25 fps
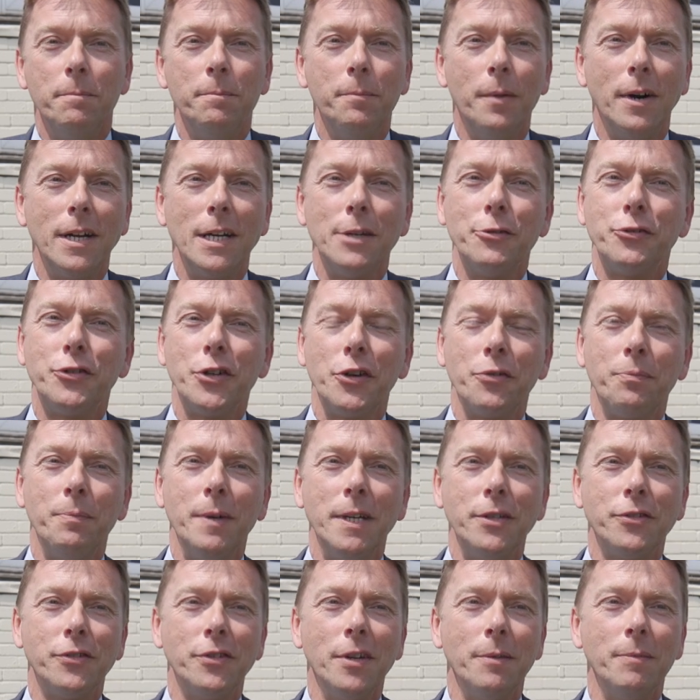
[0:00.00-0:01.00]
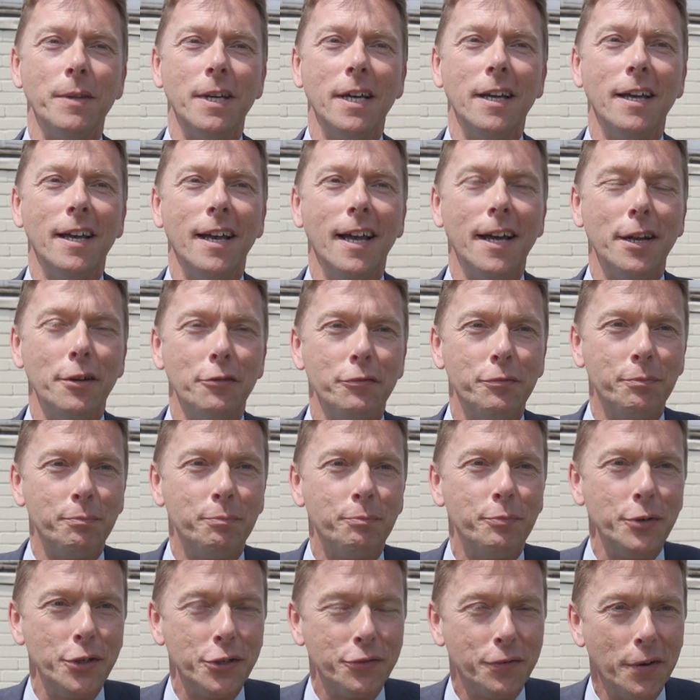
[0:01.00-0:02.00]
My name's Jeff Mason, I'm the head of
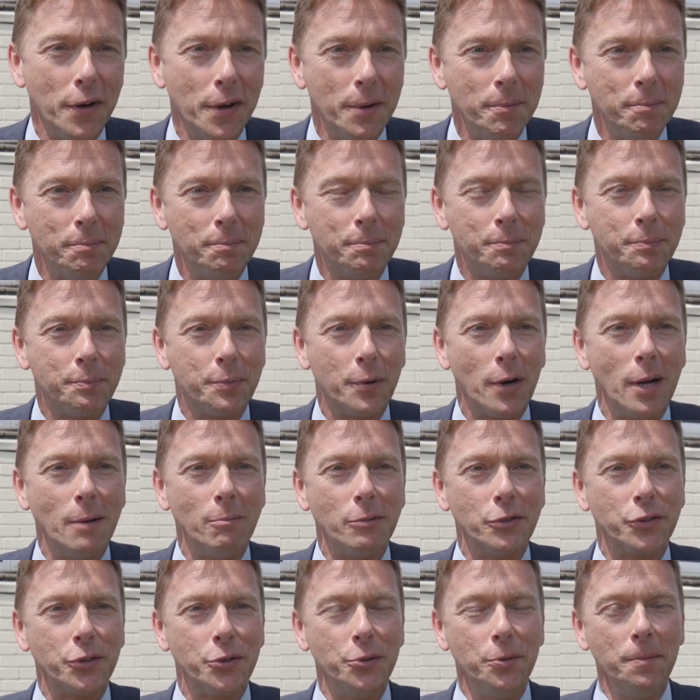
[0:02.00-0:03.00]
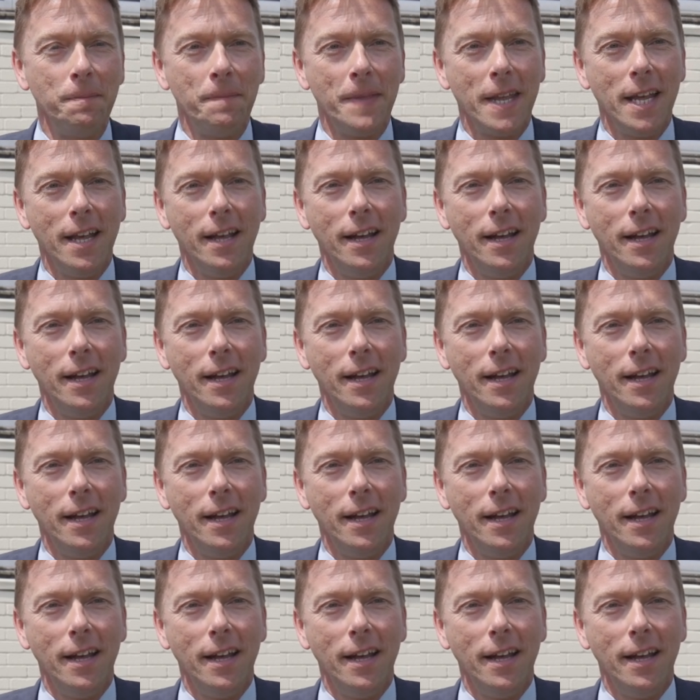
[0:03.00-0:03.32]
Bridge Farm Primary School.